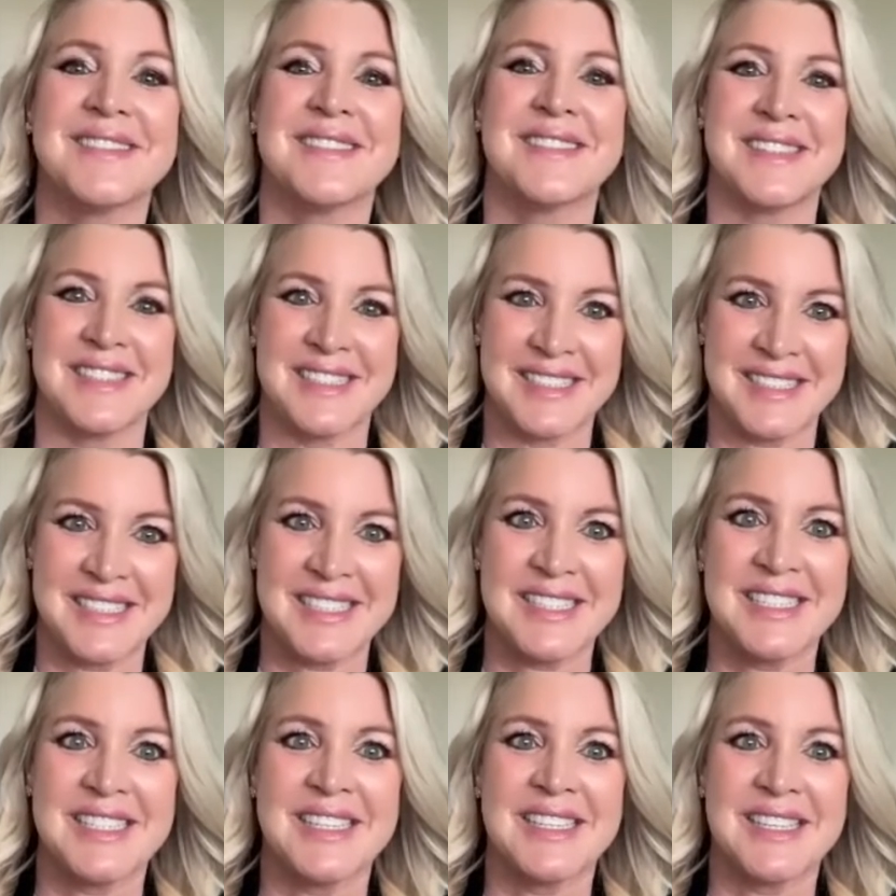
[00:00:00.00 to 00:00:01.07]

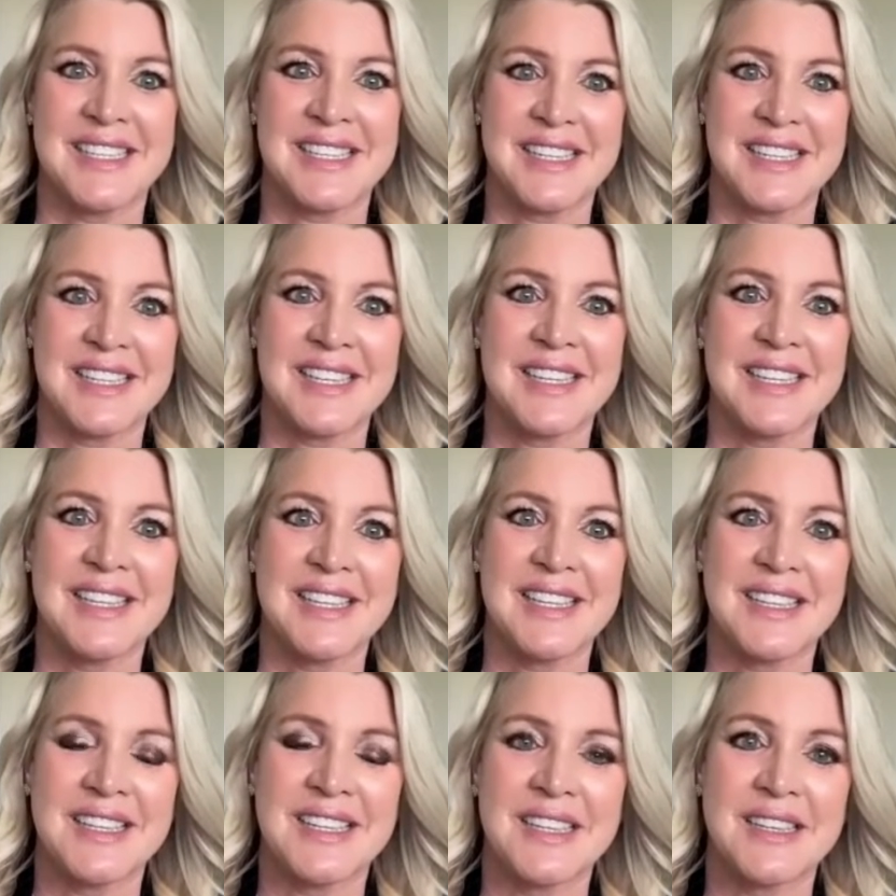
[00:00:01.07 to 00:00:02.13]

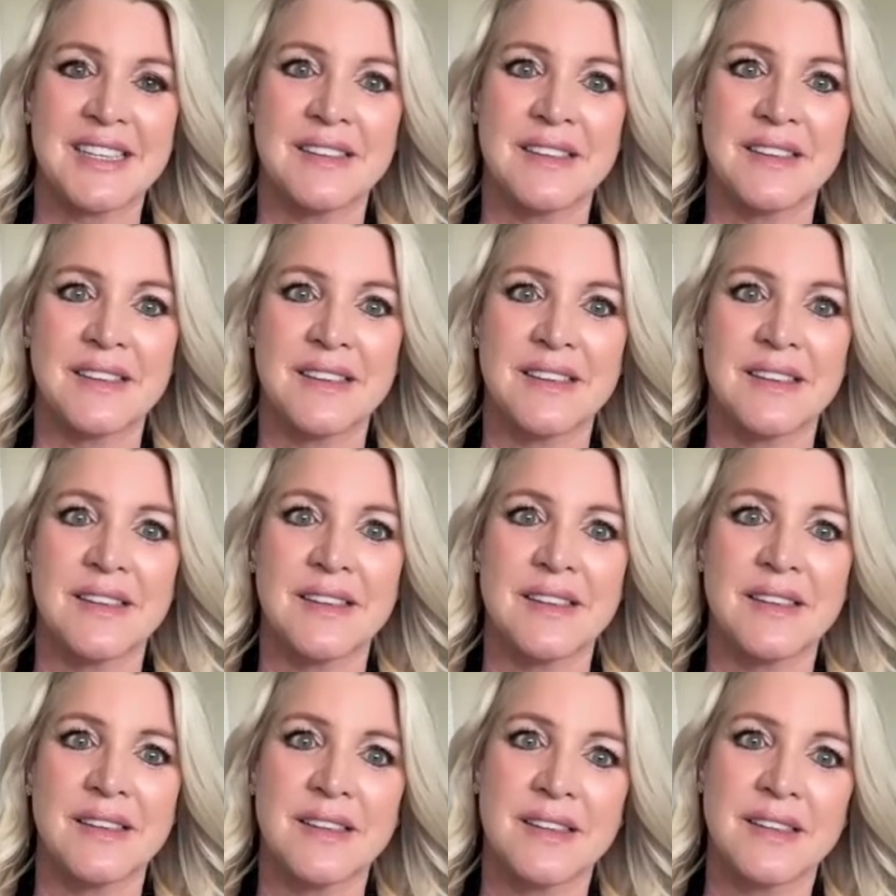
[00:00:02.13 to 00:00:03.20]

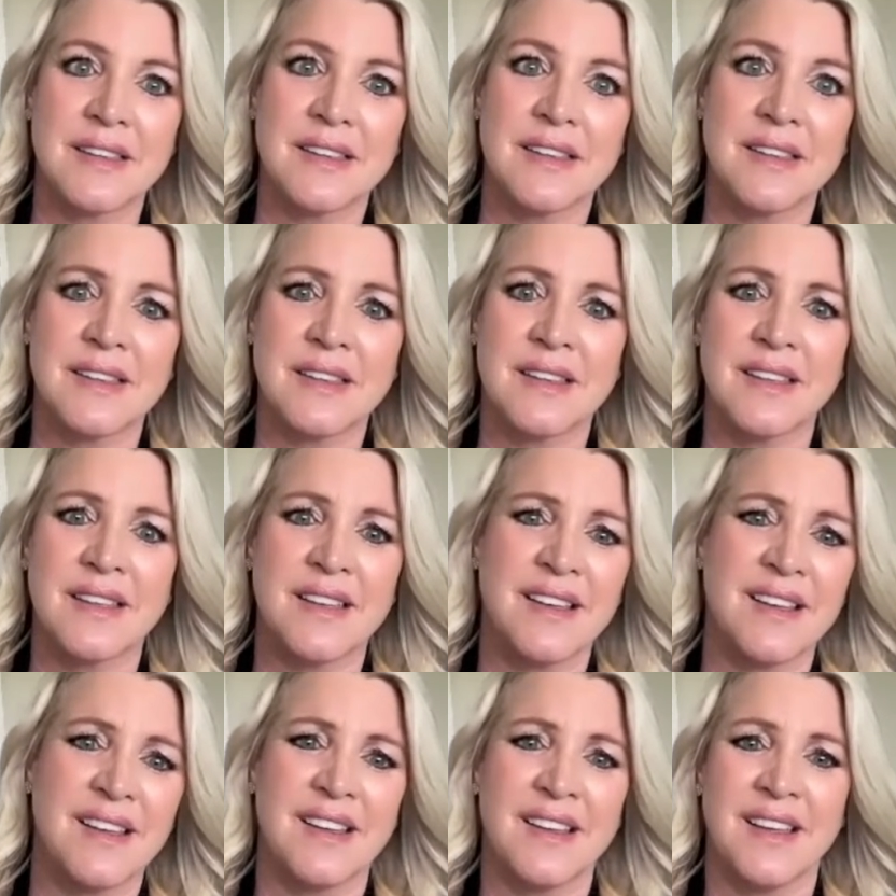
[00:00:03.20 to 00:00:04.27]

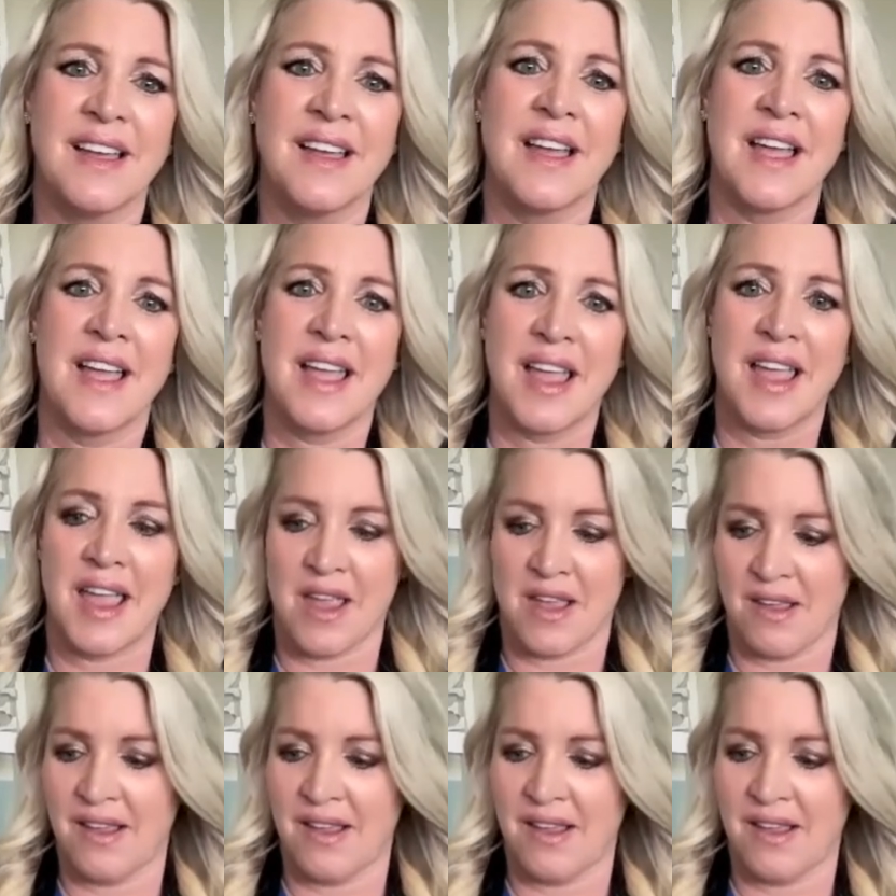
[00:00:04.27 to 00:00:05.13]
(silent)